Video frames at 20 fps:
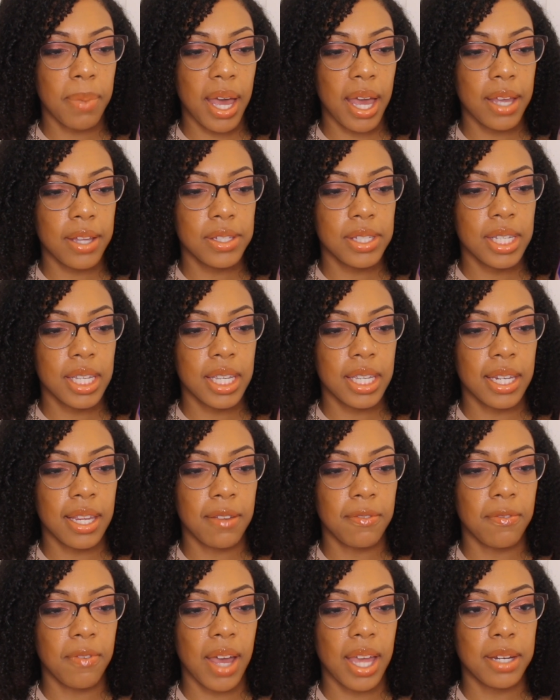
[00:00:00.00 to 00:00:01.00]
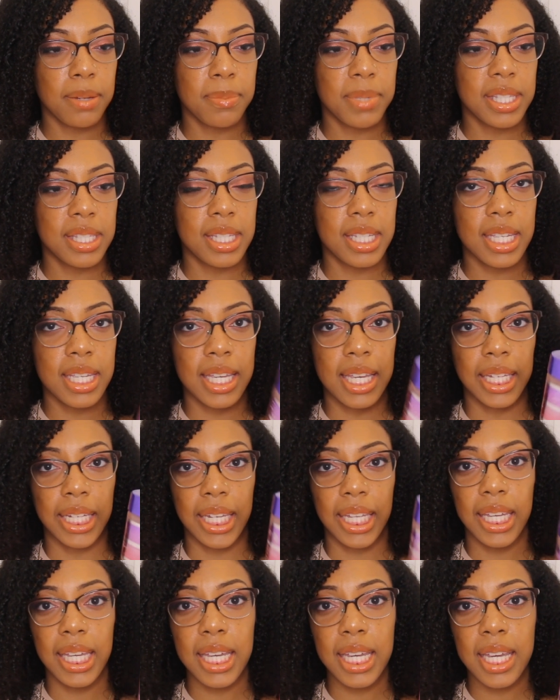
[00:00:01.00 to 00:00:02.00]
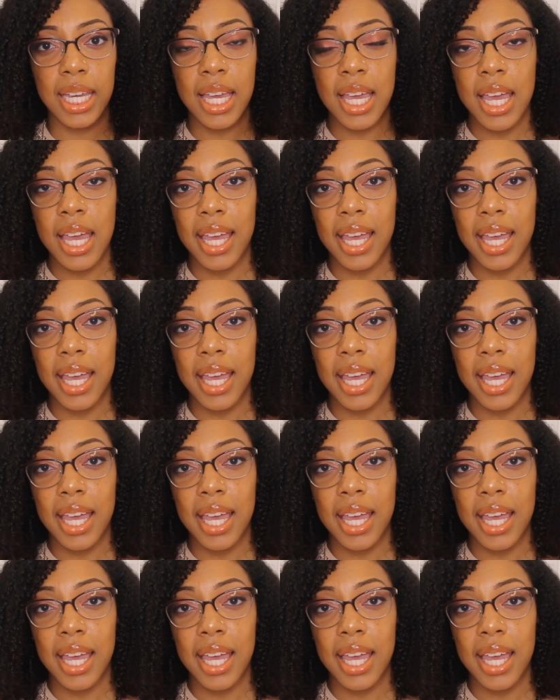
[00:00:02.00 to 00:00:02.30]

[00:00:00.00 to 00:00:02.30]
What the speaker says: biotin and vitamin D and E.